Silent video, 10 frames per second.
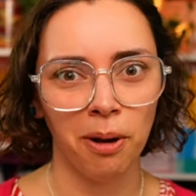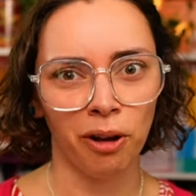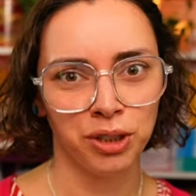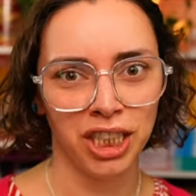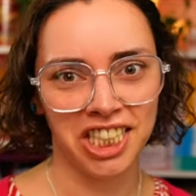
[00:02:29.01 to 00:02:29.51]
I'm
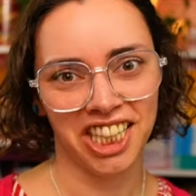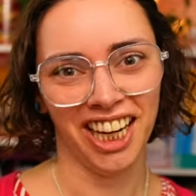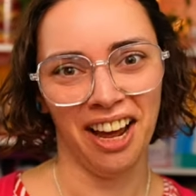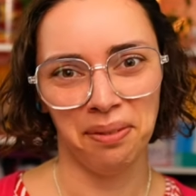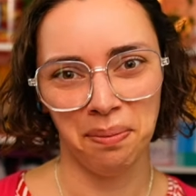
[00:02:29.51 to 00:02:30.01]
off
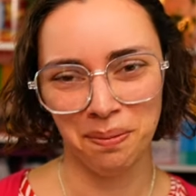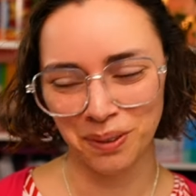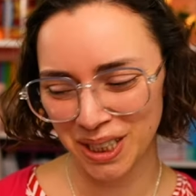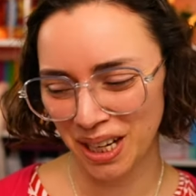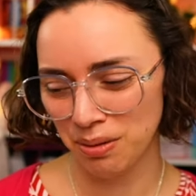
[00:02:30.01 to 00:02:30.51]
teaching and have a bit
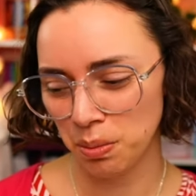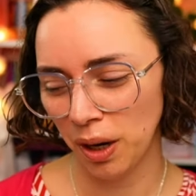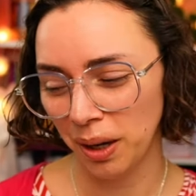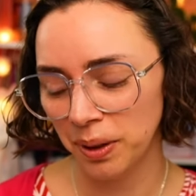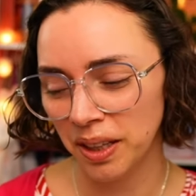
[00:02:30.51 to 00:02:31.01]
more time to
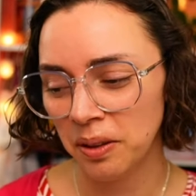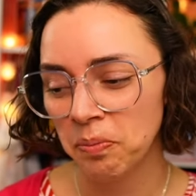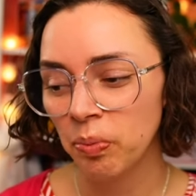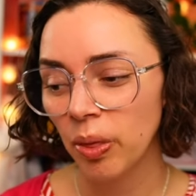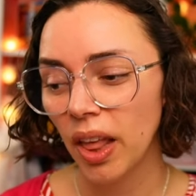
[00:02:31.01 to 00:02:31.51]
play with.